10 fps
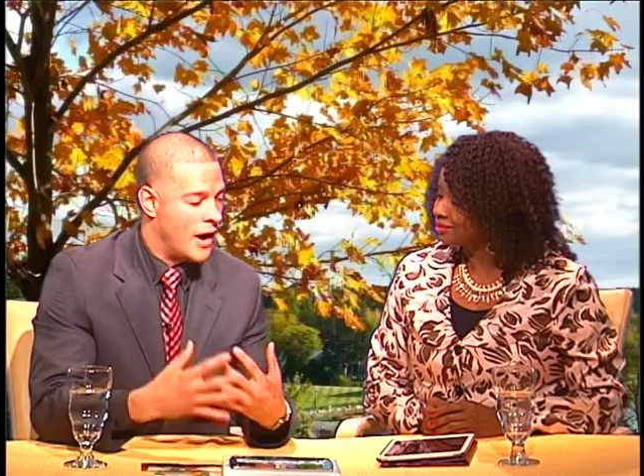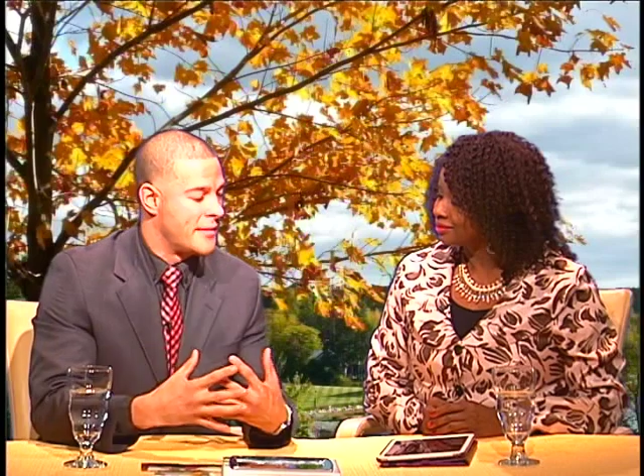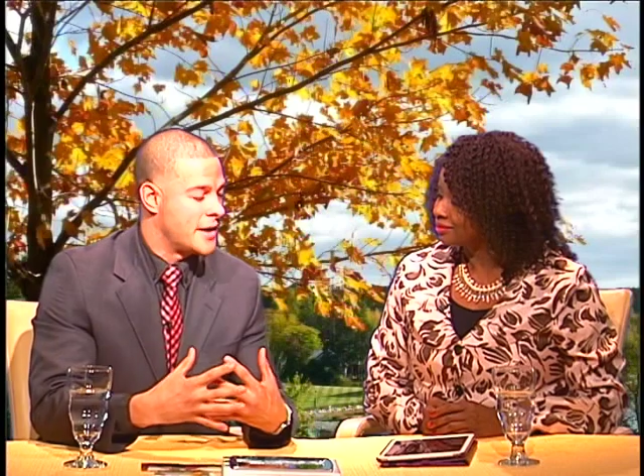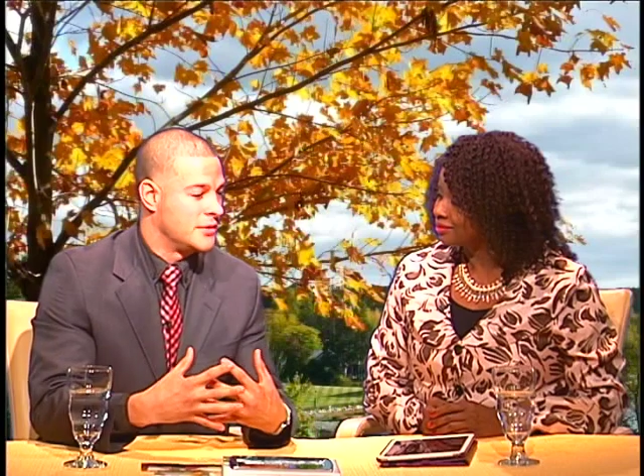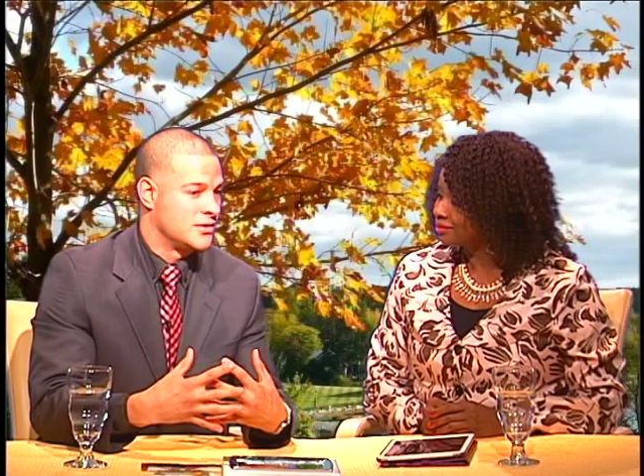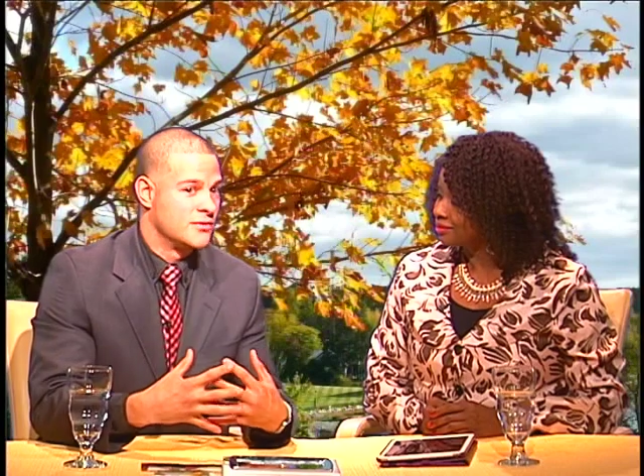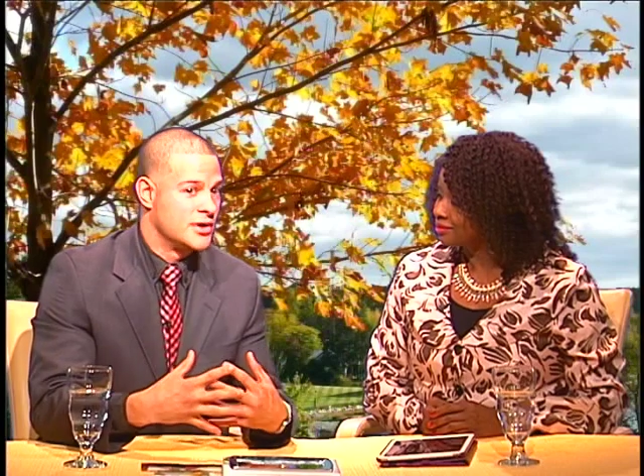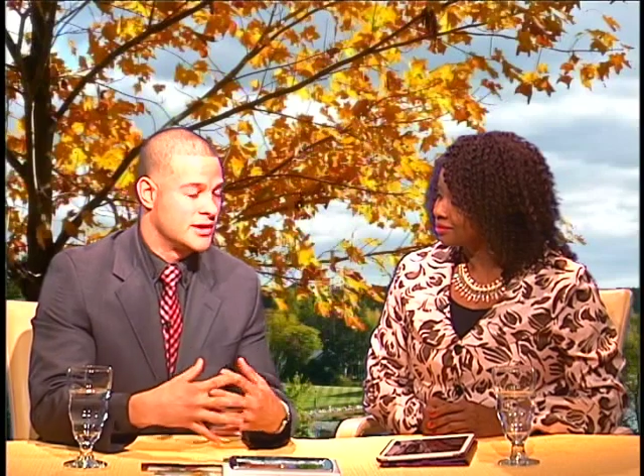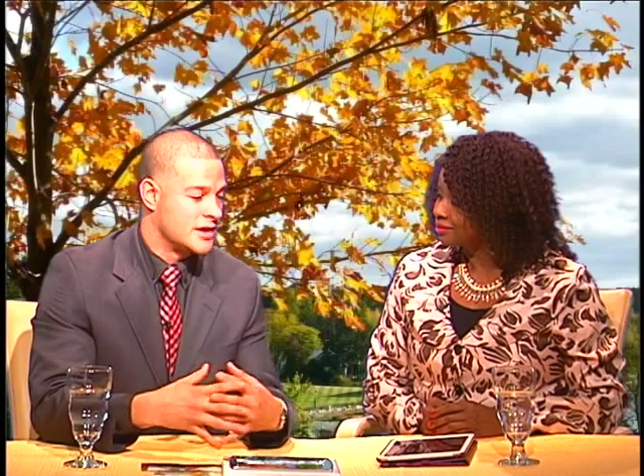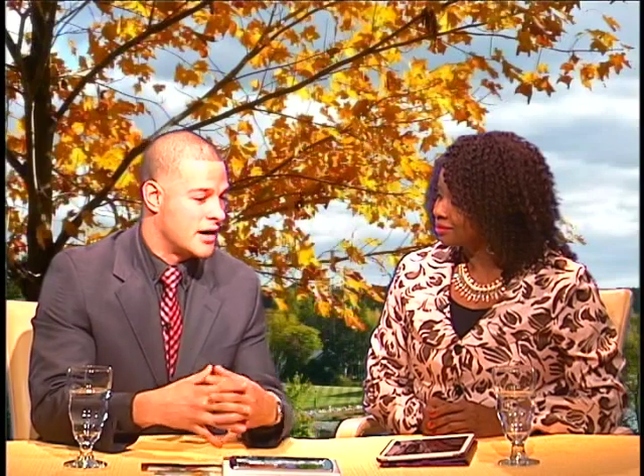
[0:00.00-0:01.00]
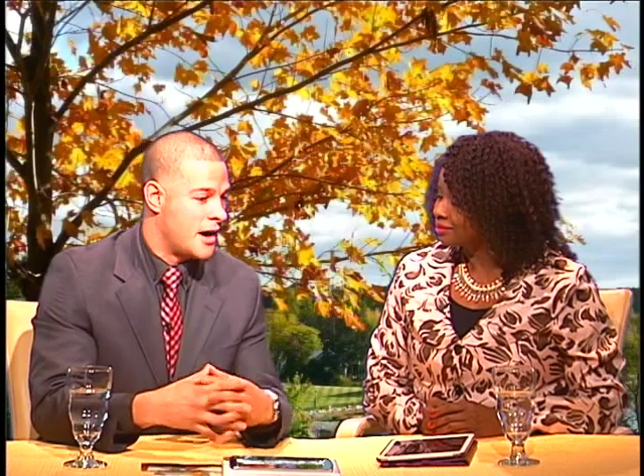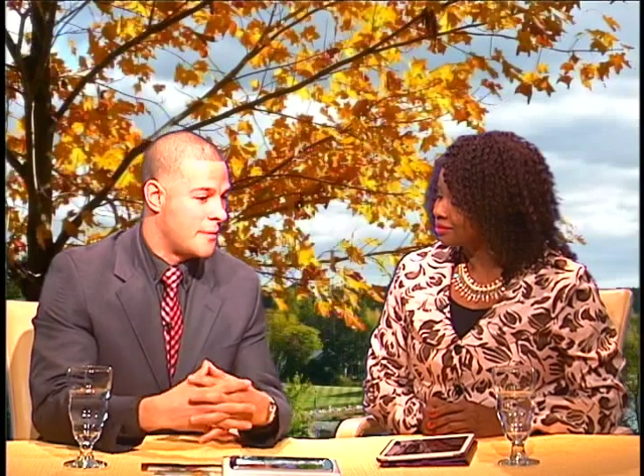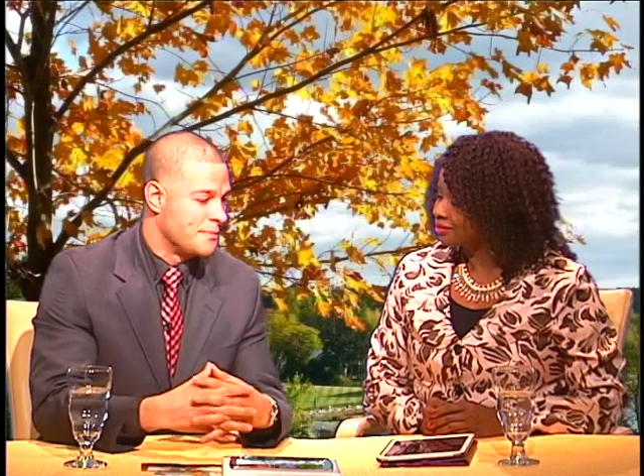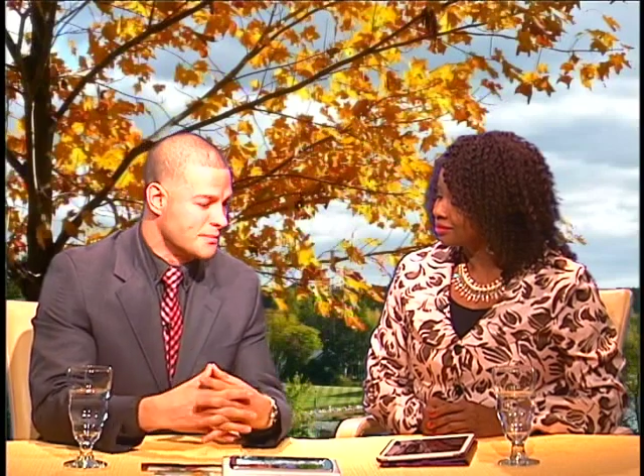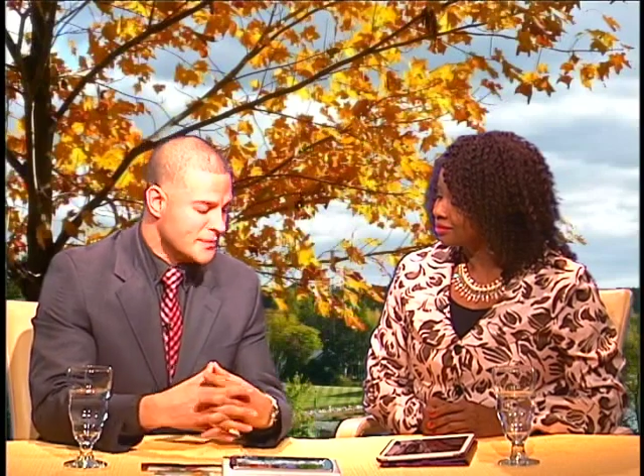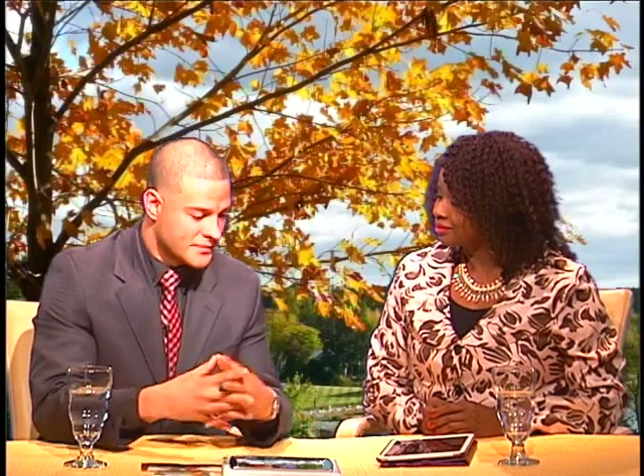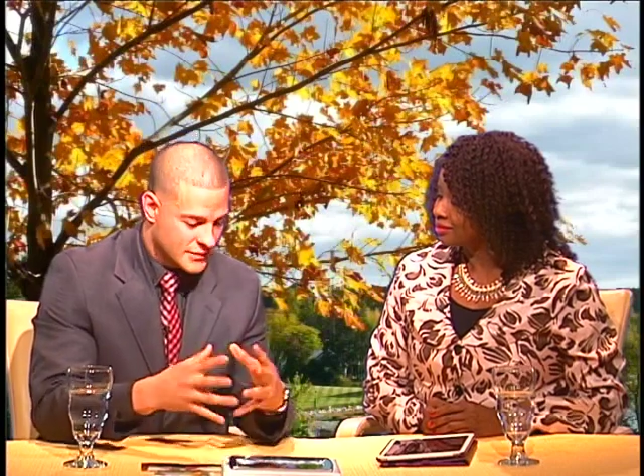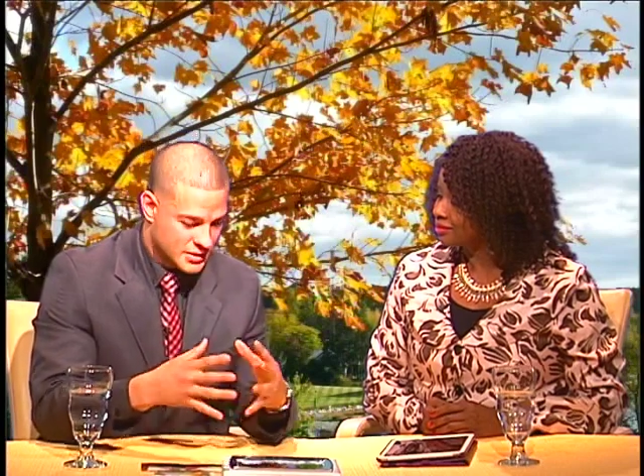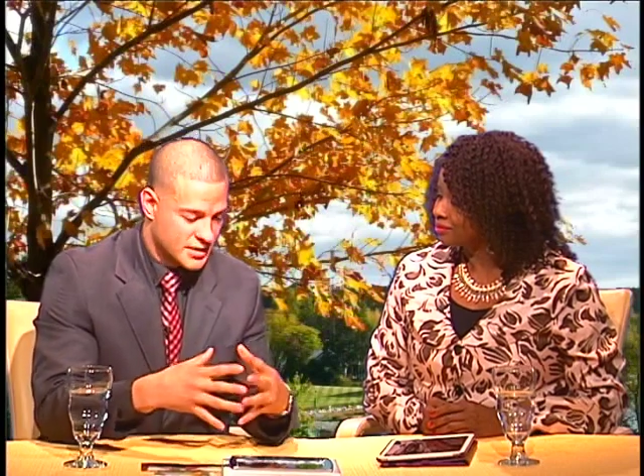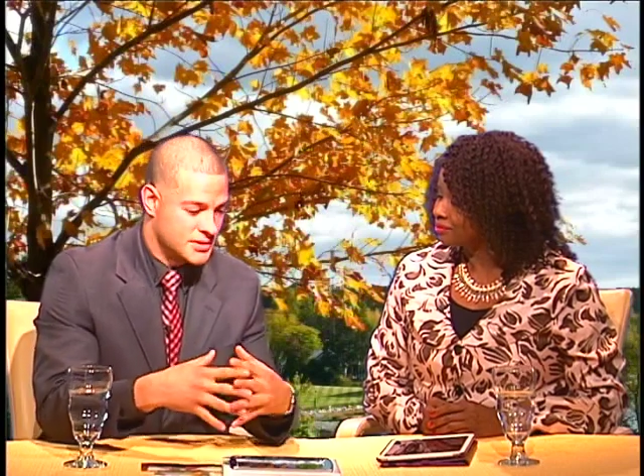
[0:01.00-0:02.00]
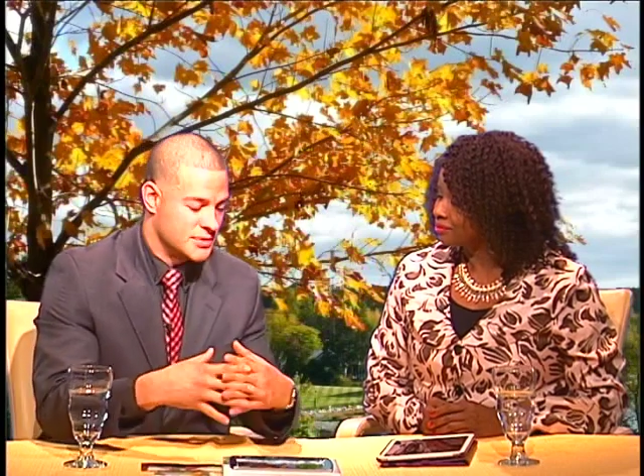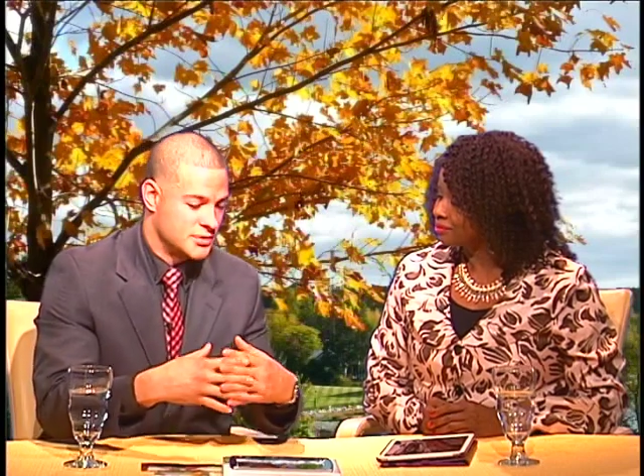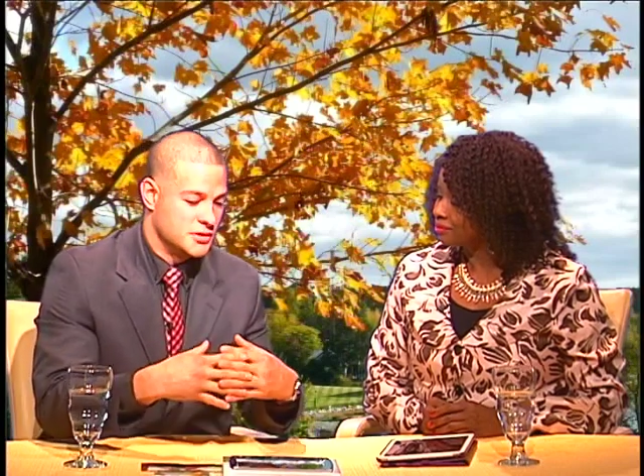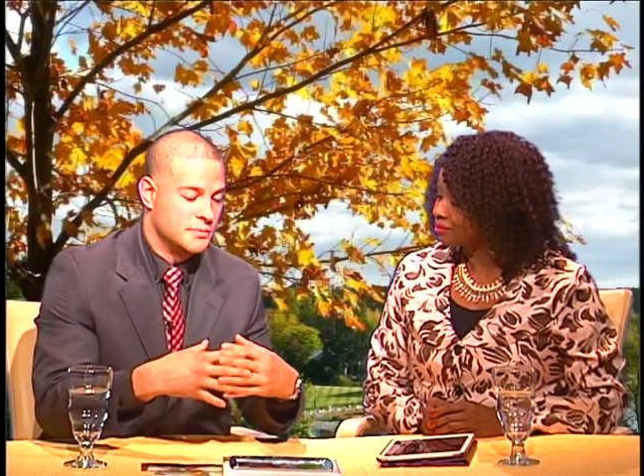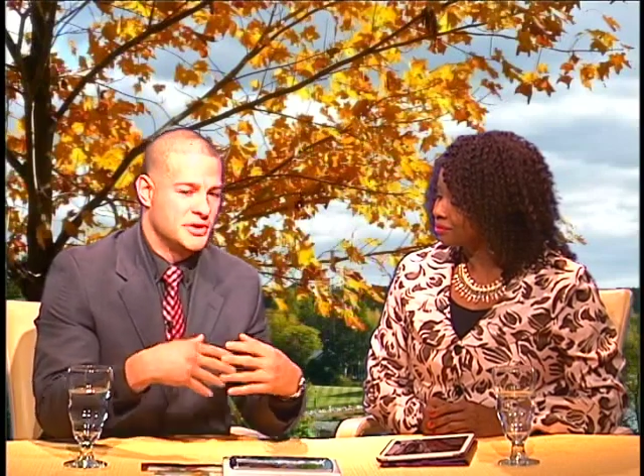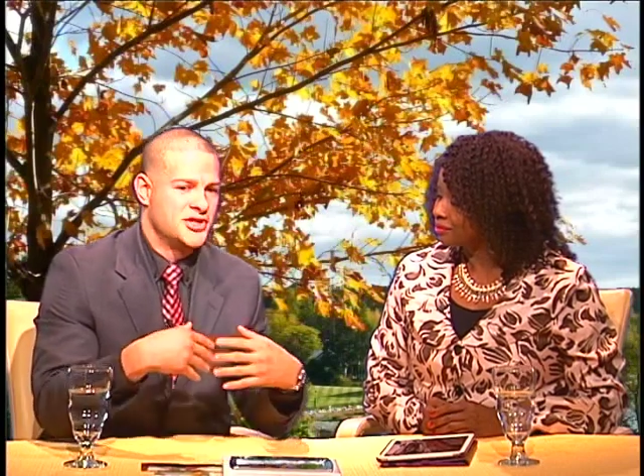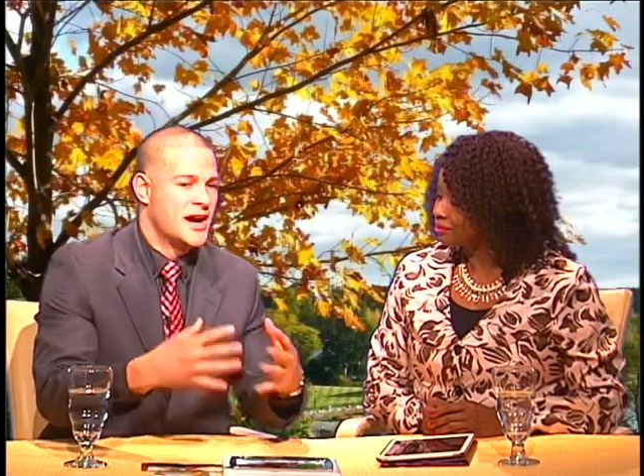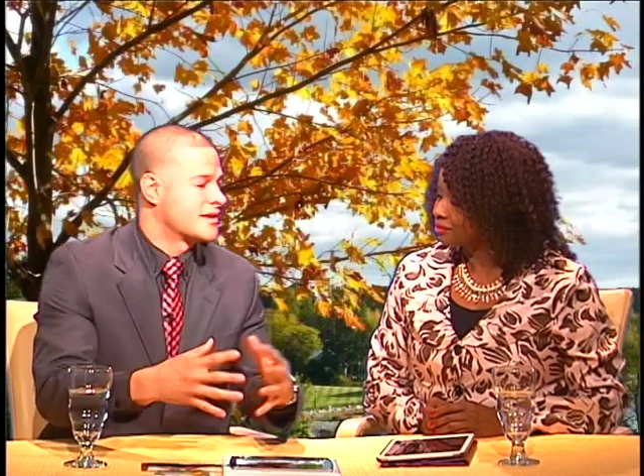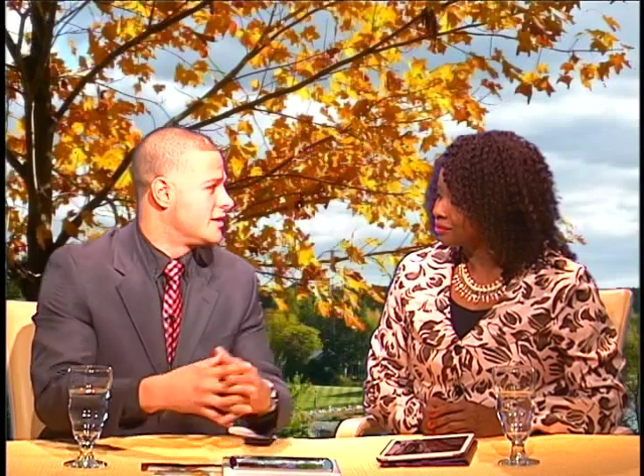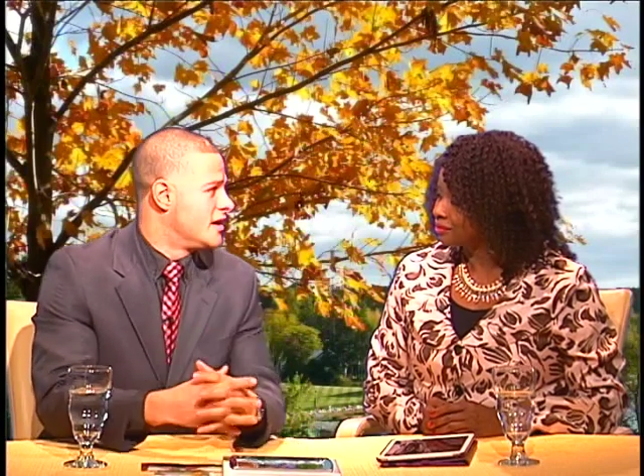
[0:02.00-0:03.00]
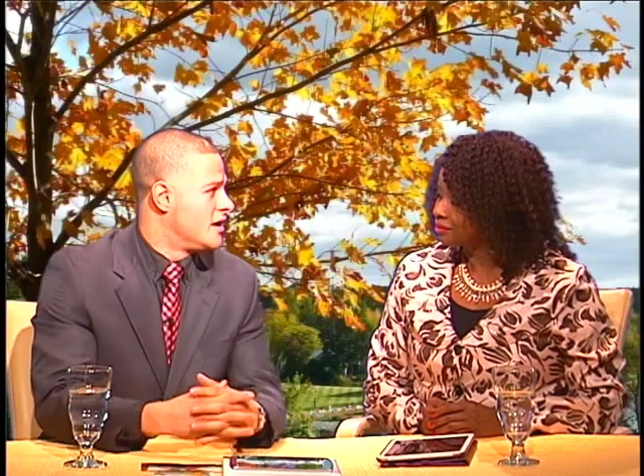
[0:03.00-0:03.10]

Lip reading: I'm able to really to project